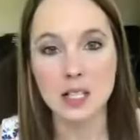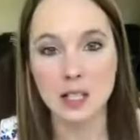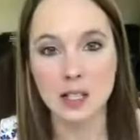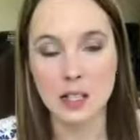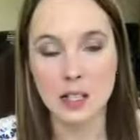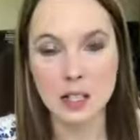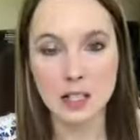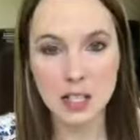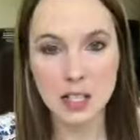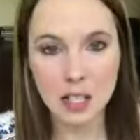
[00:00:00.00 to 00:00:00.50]
So
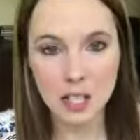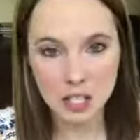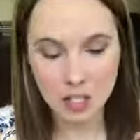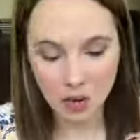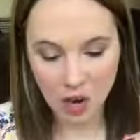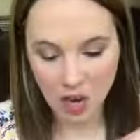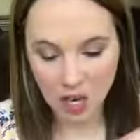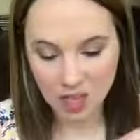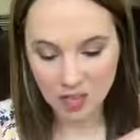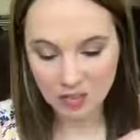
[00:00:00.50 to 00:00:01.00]
there's layer
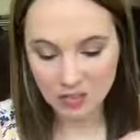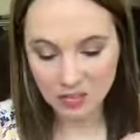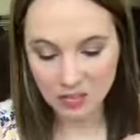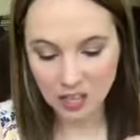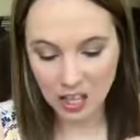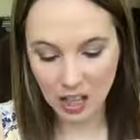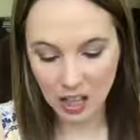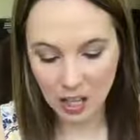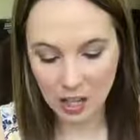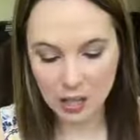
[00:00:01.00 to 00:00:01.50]
1 of
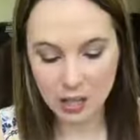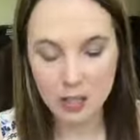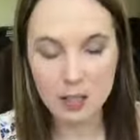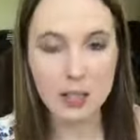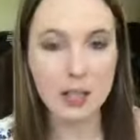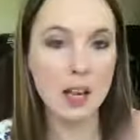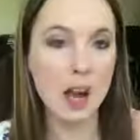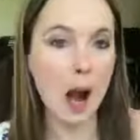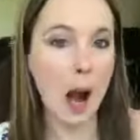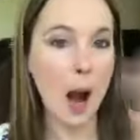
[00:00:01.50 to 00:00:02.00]
Vela.
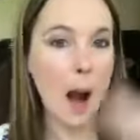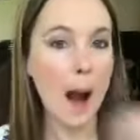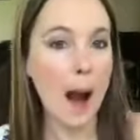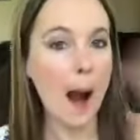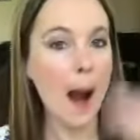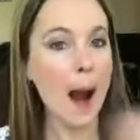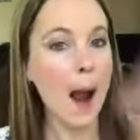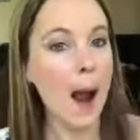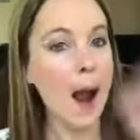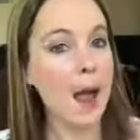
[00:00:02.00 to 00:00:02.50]

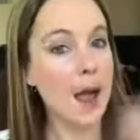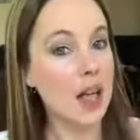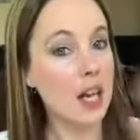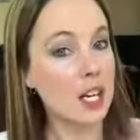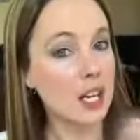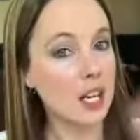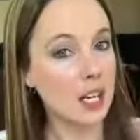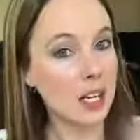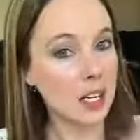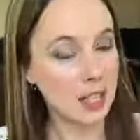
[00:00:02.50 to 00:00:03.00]

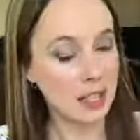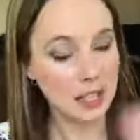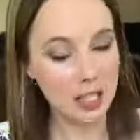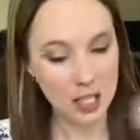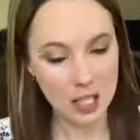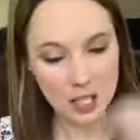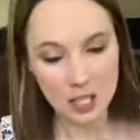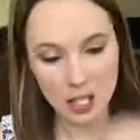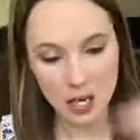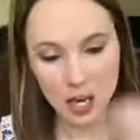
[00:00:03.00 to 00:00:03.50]
And you're gonna let
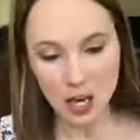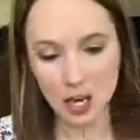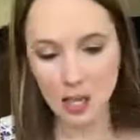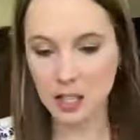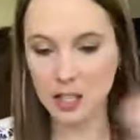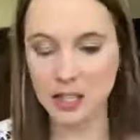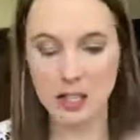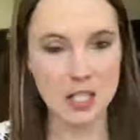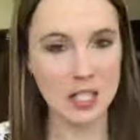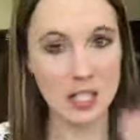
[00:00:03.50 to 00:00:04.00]
that dry.
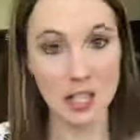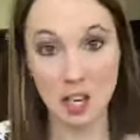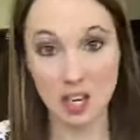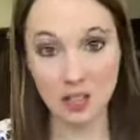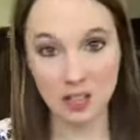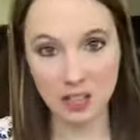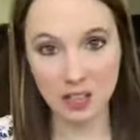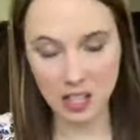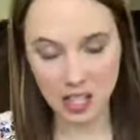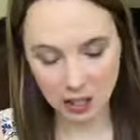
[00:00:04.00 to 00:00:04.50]
It doesn't
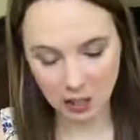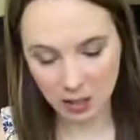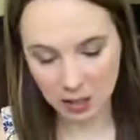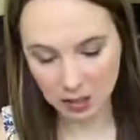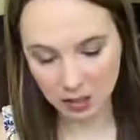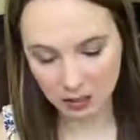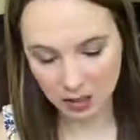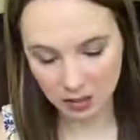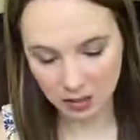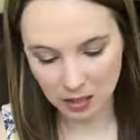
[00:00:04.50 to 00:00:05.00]
take very
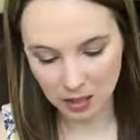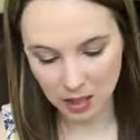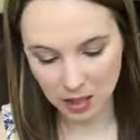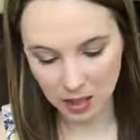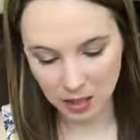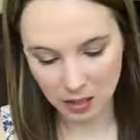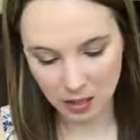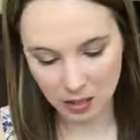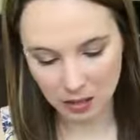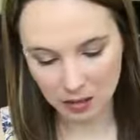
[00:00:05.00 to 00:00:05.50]
long, maybe
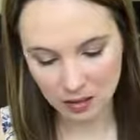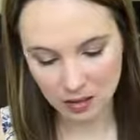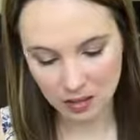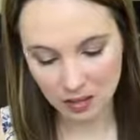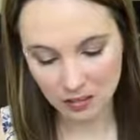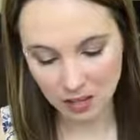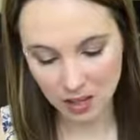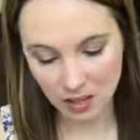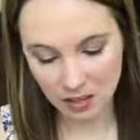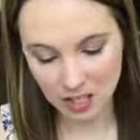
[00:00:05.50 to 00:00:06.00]
like
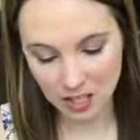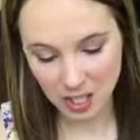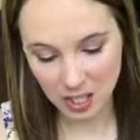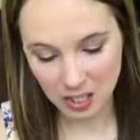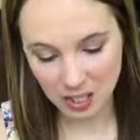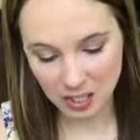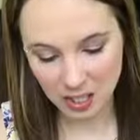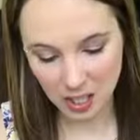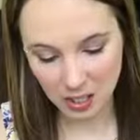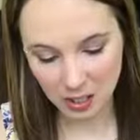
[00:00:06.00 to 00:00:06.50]
5 to
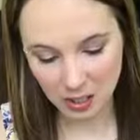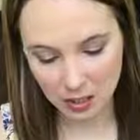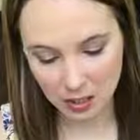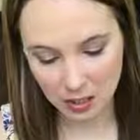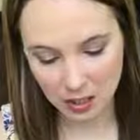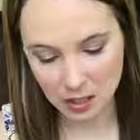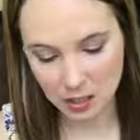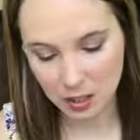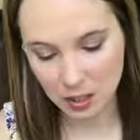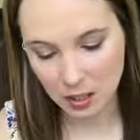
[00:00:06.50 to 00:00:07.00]
10
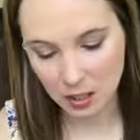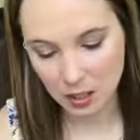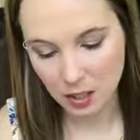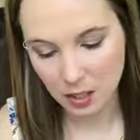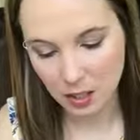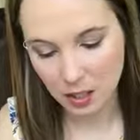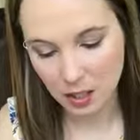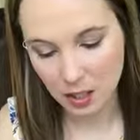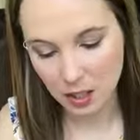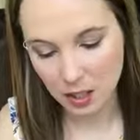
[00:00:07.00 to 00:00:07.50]
seconds.
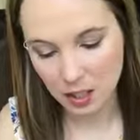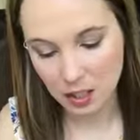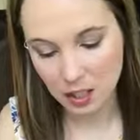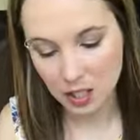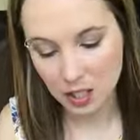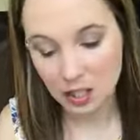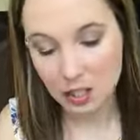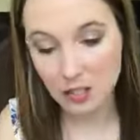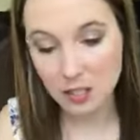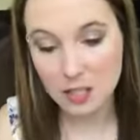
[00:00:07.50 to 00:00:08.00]
Then you
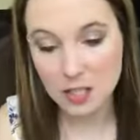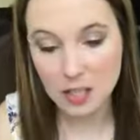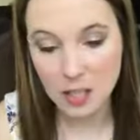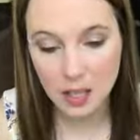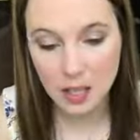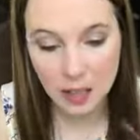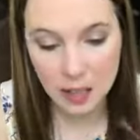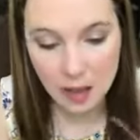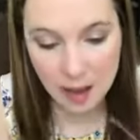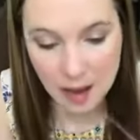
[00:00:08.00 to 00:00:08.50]
can do your
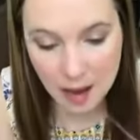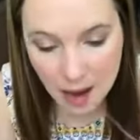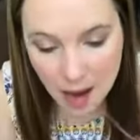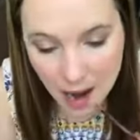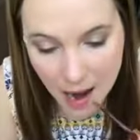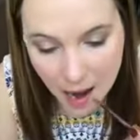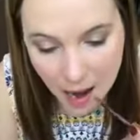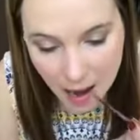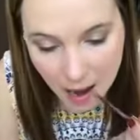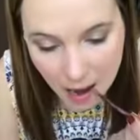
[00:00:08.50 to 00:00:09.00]
second
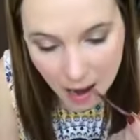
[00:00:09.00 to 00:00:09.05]
layer,